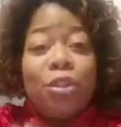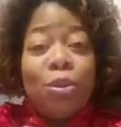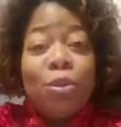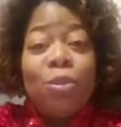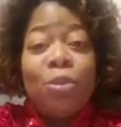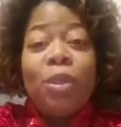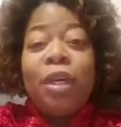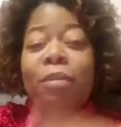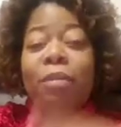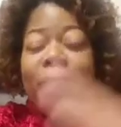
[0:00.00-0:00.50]

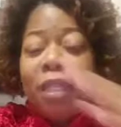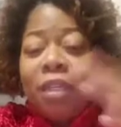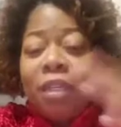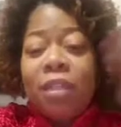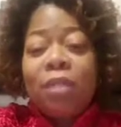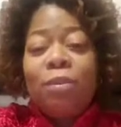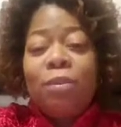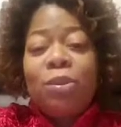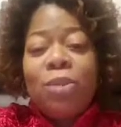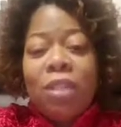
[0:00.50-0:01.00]

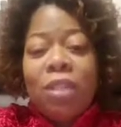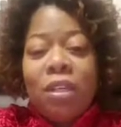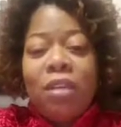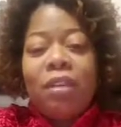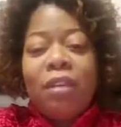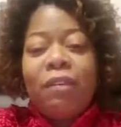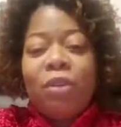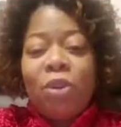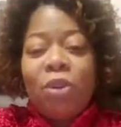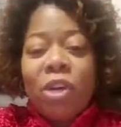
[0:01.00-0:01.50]
Mniki's Boutique,
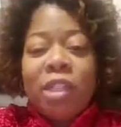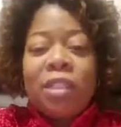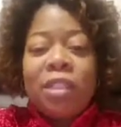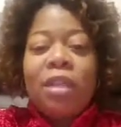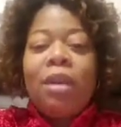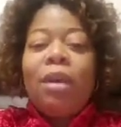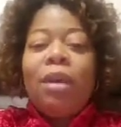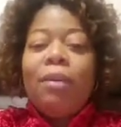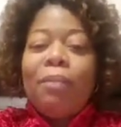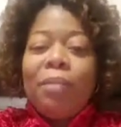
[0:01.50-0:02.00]
of course.
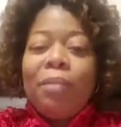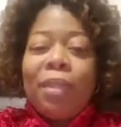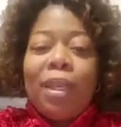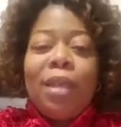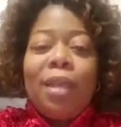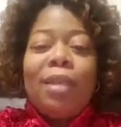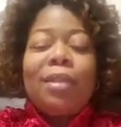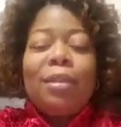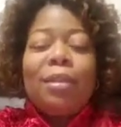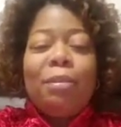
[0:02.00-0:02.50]

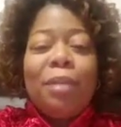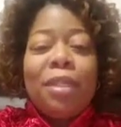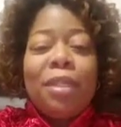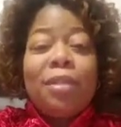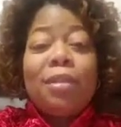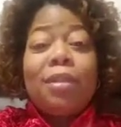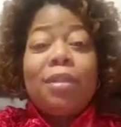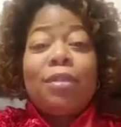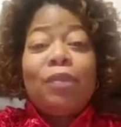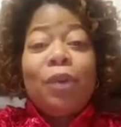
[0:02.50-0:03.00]
is a
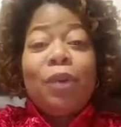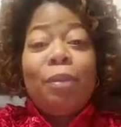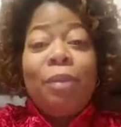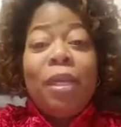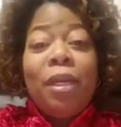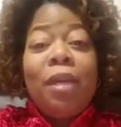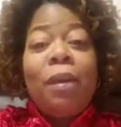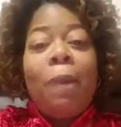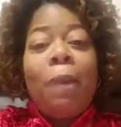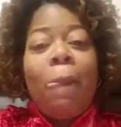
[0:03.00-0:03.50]
business for
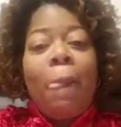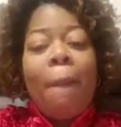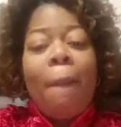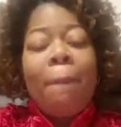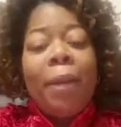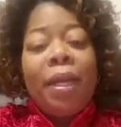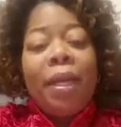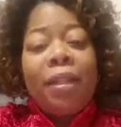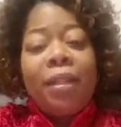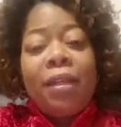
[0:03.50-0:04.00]
me,
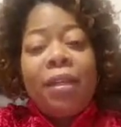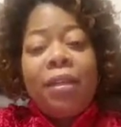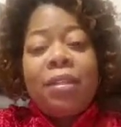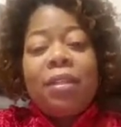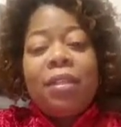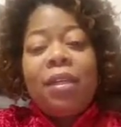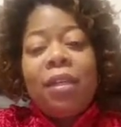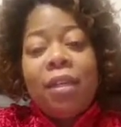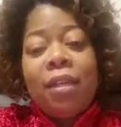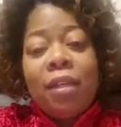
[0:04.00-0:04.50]
but this
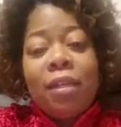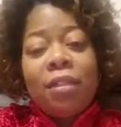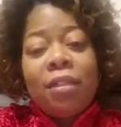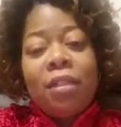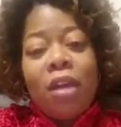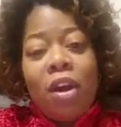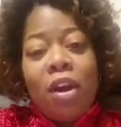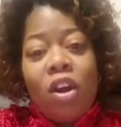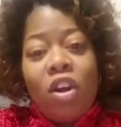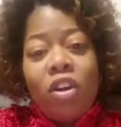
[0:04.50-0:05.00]
is
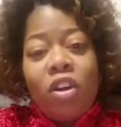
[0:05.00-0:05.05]
all